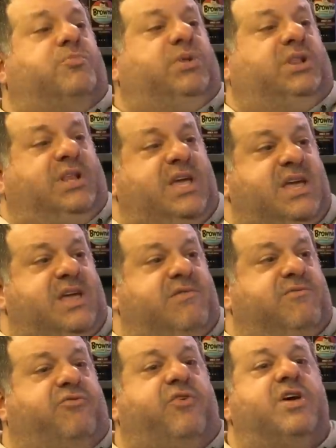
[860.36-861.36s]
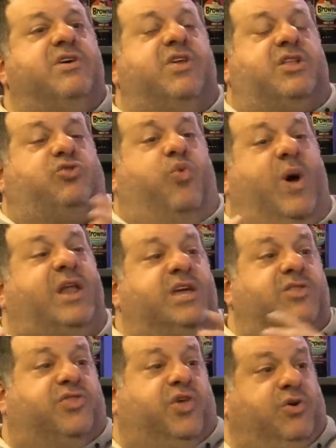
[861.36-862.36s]
to believe that
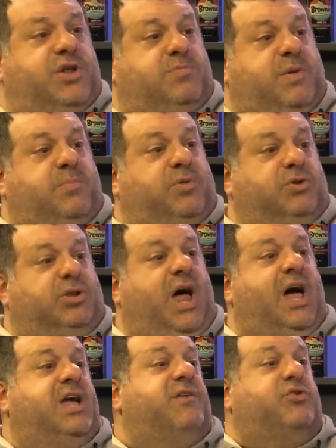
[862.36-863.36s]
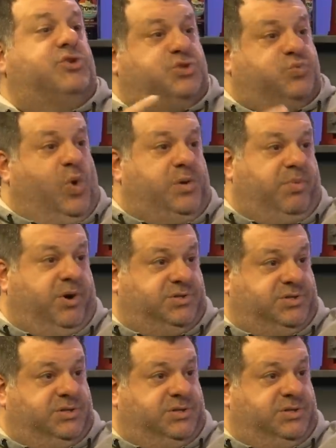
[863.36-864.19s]
20 and 30 people are lying versus one person.